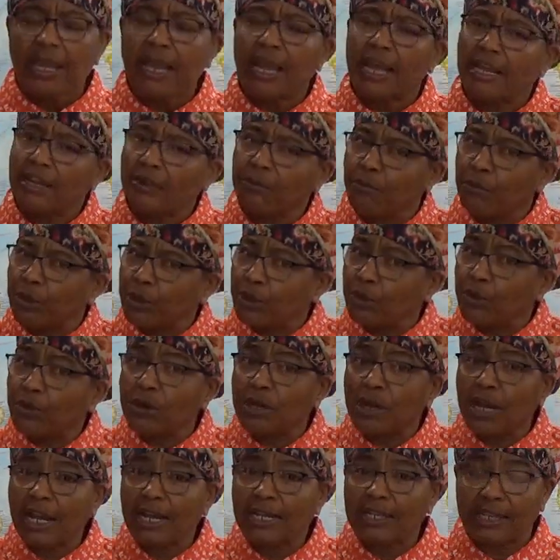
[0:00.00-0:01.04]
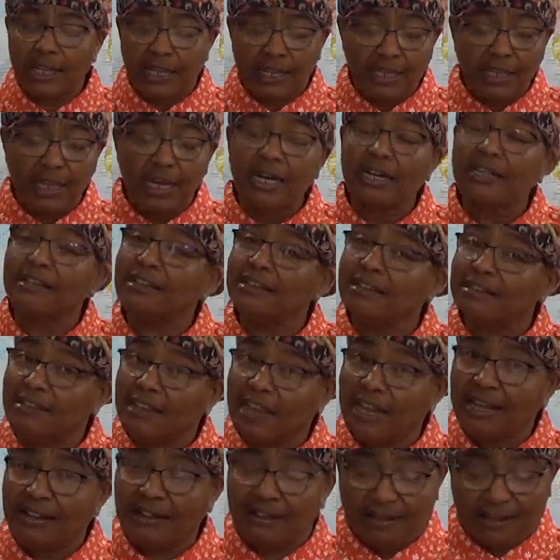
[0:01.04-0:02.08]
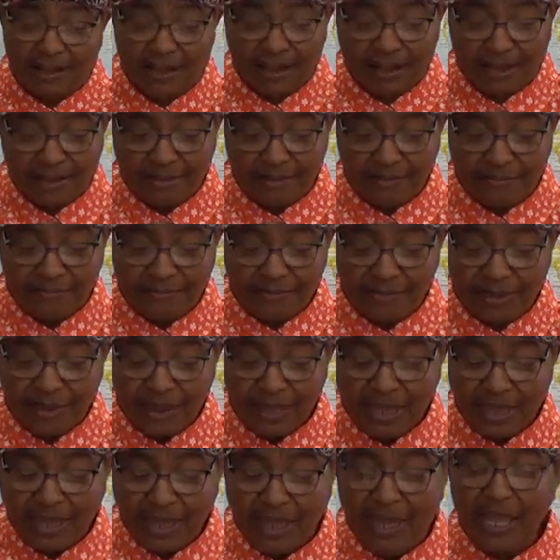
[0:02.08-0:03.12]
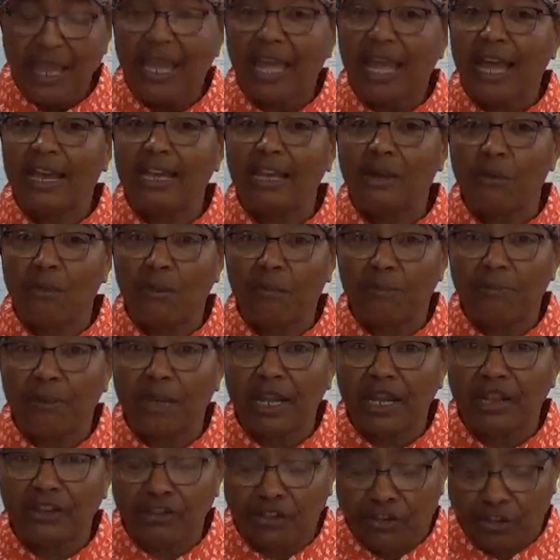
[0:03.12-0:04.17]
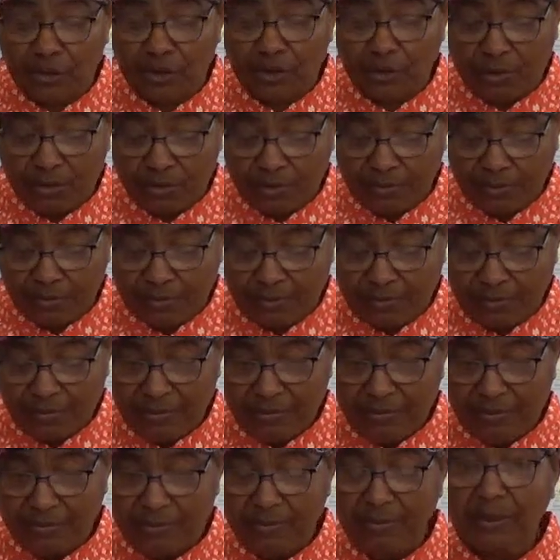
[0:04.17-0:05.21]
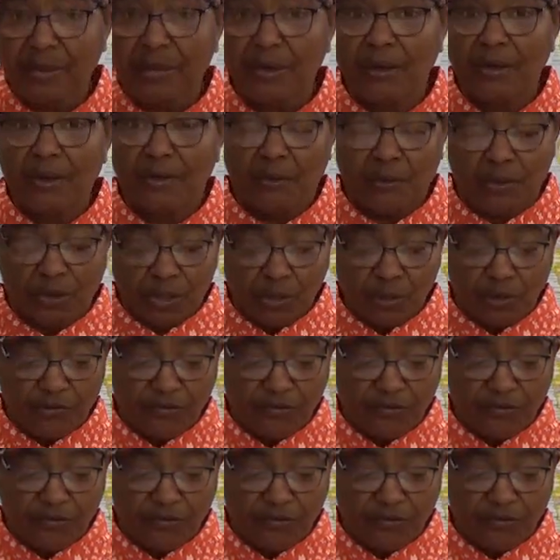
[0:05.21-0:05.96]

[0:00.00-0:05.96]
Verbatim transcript: And if when you're like that, Yah understands that, and he will bless you with your